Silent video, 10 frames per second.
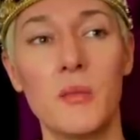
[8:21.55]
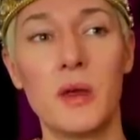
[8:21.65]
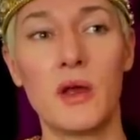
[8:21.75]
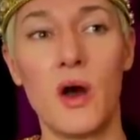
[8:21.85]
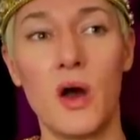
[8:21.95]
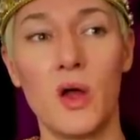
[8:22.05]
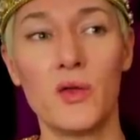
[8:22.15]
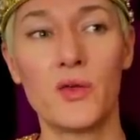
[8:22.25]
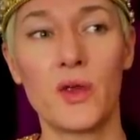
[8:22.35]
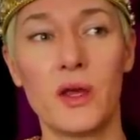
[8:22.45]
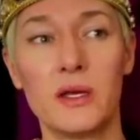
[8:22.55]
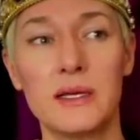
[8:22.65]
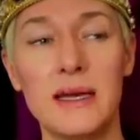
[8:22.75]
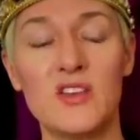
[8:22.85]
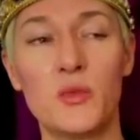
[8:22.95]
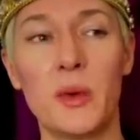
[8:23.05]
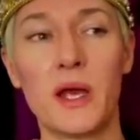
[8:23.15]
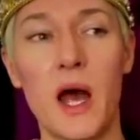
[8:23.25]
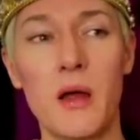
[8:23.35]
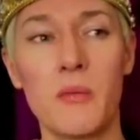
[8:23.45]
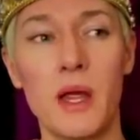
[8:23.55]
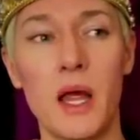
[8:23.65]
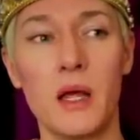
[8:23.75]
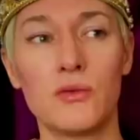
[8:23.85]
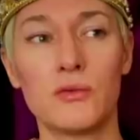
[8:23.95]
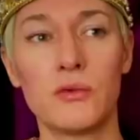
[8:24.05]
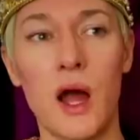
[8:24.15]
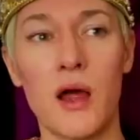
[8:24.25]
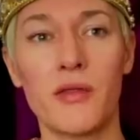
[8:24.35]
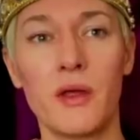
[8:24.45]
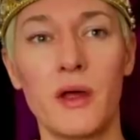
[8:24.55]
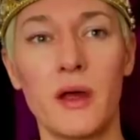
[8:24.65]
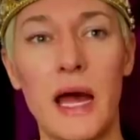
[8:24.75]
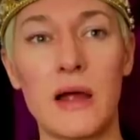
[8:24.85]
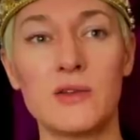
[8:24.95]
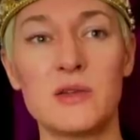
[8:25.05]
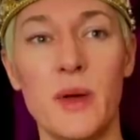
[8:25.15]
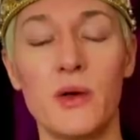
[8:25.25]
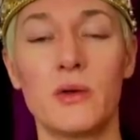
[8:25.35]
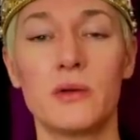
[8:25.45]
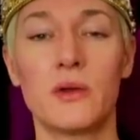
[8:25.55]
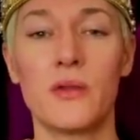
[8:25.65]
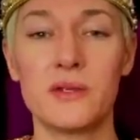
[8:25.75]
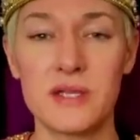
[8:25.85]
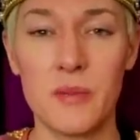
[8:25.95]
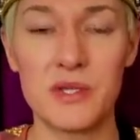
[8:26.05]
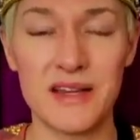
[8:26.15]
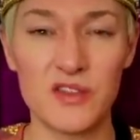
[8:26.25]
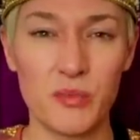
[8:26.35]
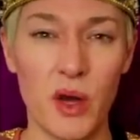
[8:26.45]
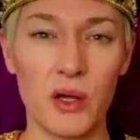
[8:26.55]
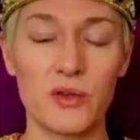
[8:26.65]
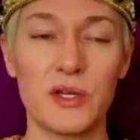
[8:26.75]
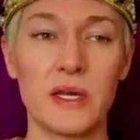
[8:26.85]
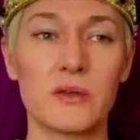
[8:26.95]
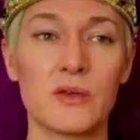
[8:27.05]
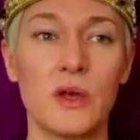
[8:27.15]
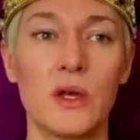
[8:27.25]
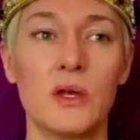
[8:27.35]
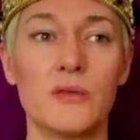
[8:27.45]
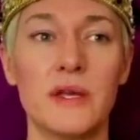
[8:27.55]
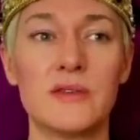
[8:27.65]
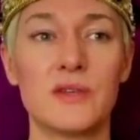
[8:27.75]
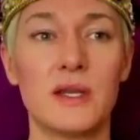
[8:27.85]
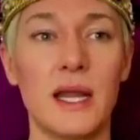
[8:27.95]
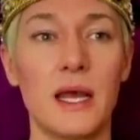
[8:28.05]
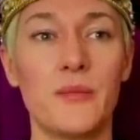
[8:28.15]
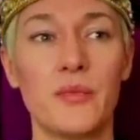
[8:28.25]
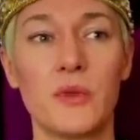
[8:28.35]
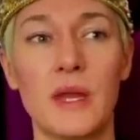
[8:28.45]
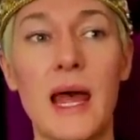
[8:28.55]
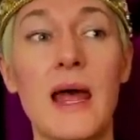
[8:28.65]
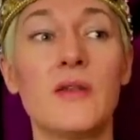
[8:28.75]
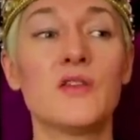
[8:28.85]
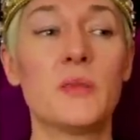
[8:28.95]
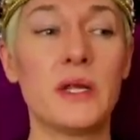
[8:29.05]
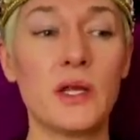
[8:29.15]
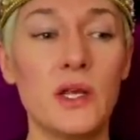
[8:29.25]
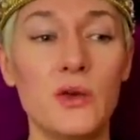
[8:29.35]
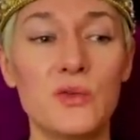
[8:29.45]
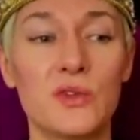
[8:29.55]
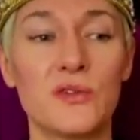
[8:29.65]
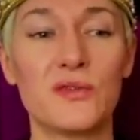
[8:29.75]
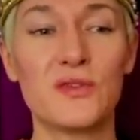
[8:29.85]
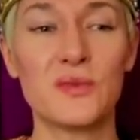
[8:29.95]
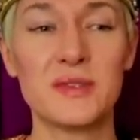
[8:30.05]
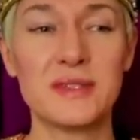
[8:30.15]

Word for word: because he's become rather outspoken on the subject of politics recently and has been accused of